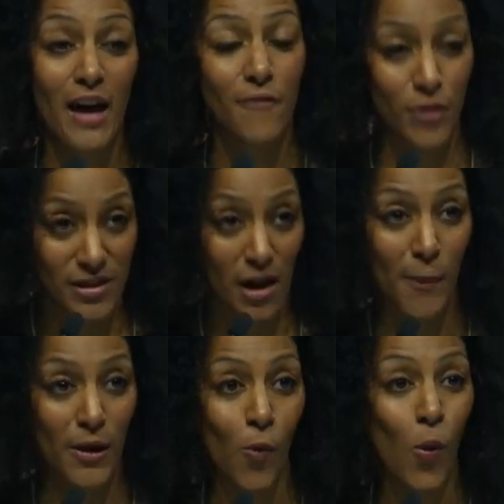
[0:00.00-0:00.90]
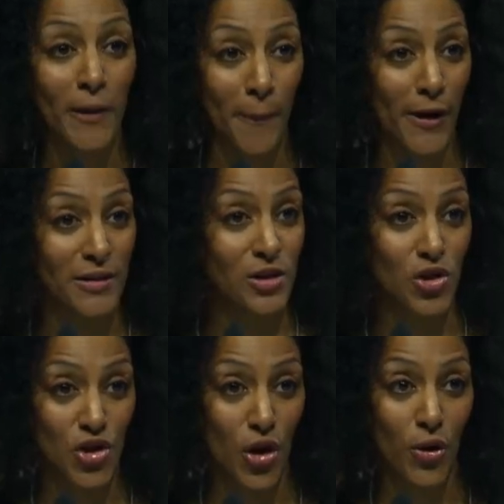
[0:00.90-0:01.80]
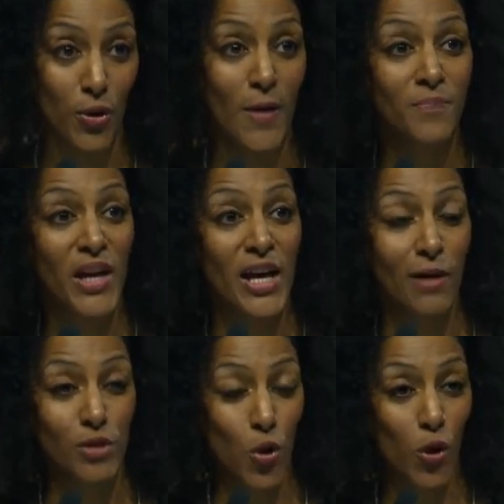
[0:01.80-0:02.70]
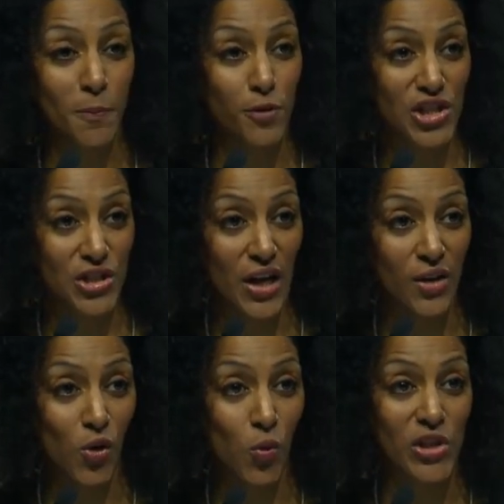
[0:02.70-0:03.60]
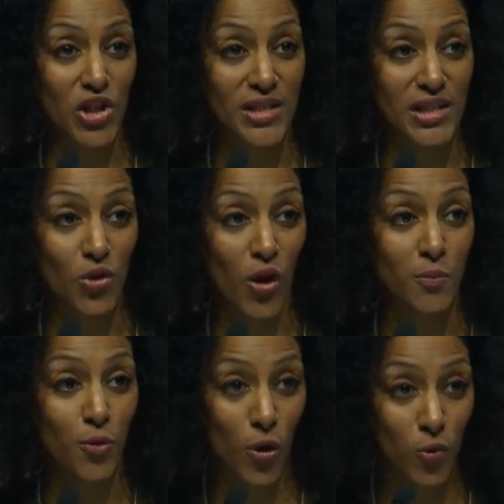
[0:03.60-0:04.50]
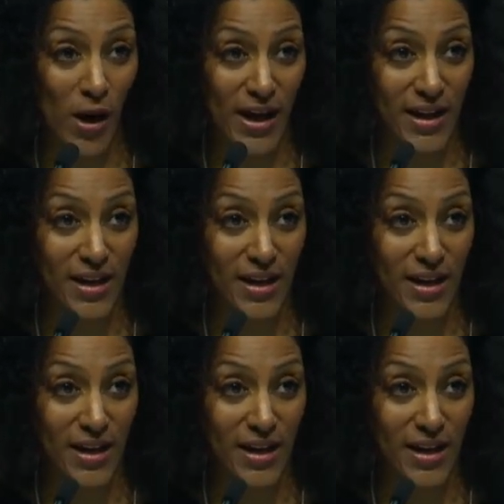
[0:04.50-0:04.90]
for example, a one-person show that was called Bridge and Tunnel, which I did on Broadway